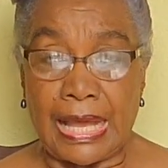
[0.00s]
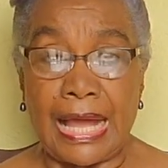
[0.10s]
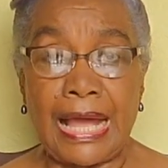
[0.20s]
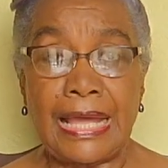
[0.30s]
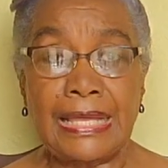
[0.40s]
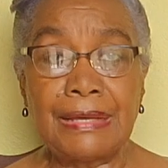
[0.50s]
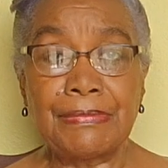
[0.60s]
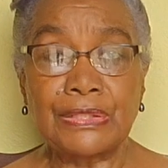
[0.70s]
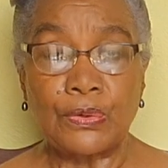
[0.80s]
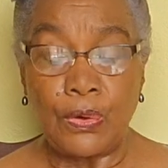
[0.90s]
I
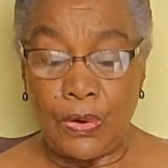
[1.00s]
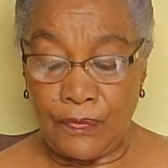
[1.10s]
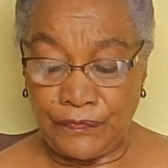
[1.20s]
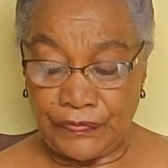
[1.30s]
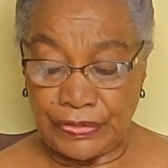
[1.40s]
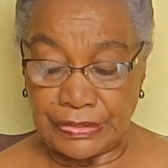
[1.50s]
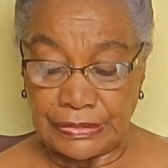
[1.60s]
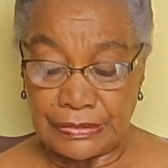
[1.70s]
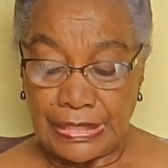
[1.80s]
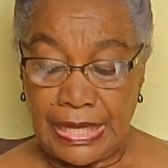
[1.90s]
am an
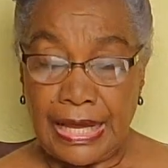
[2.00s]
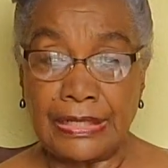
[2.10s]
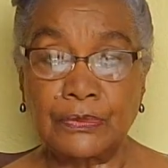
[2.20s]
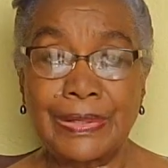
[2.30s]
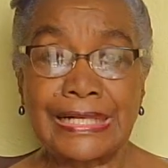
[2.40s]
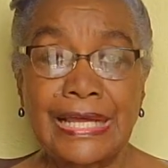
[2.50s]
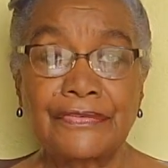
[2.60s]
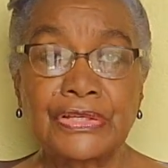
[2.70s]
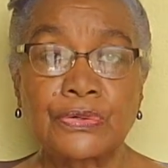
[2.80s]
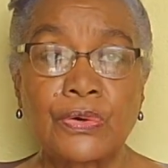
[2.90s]
orphan, and when I
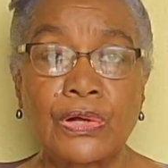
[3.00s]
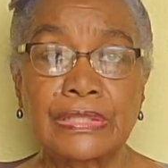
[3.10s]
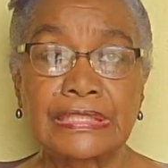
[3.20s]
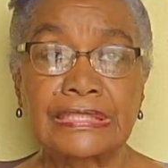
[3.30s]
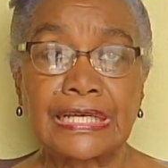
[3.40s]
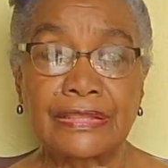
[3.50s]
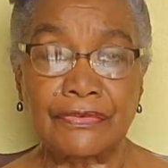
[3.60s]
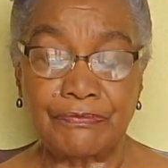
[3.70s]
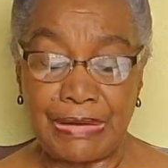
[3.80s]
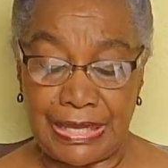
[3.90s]
recall the death
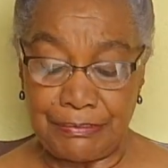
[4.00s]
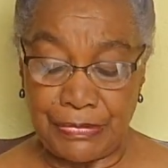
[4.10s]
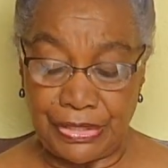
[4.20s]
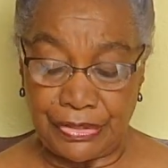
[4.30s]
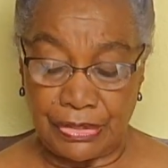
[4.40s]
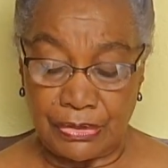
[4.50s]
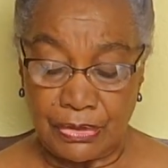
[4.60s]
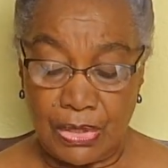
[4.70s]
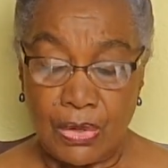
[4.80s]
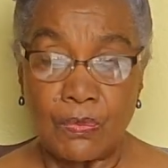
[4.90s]
of my mother,
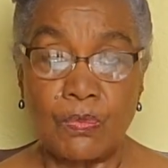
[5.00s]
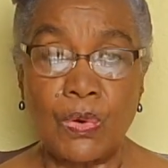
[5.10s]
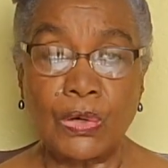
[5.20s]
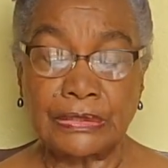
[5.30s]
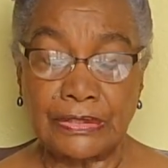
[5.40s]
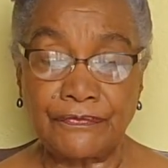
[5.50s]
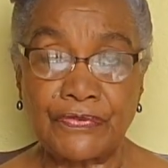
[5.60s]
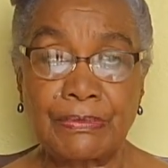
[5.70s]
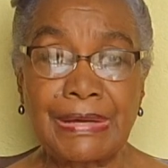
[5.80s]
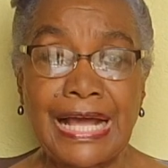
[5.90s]
water
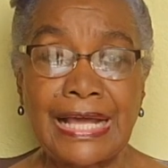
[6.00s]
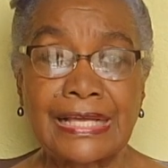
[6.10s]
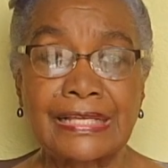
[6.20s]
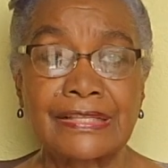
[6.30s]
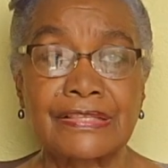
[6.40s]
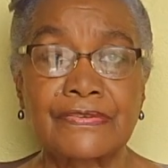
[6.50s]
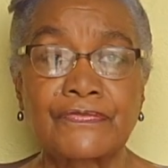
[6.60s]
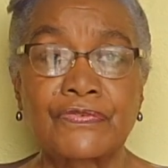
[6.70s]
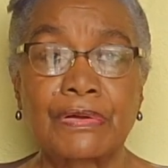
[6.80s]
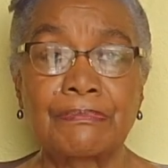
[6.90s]
from
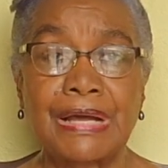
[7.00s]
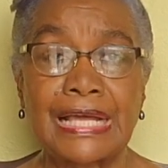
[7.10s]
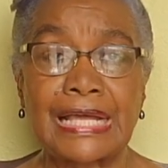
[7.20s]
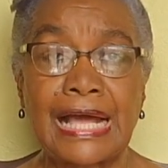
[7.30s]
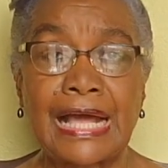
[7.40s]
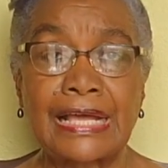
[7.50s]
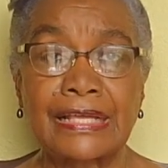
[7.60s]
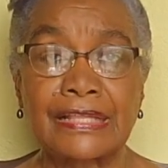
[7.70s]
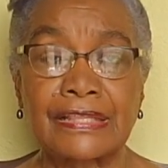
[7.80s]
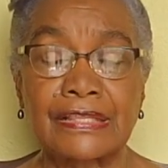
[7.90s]
my
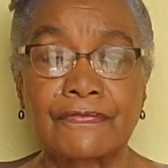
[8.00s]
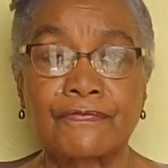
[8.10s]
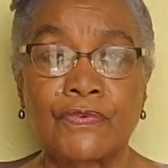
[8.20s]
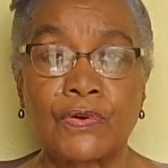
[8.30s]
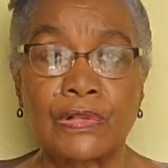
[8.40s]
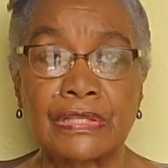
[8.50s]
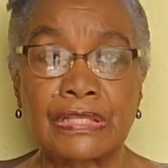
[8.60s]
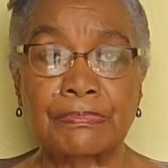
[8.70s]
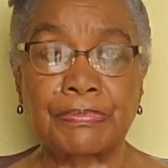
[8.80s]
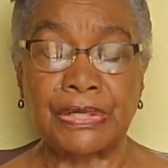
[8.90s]
eyes,
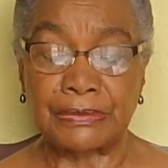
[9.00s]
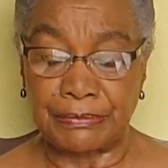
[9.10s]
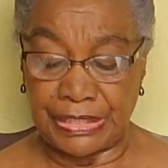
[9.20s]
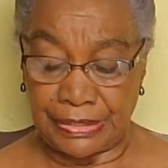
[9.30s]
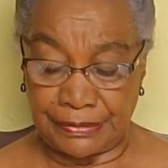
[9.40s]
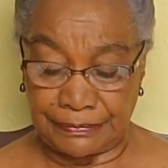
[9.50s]
falls upon me.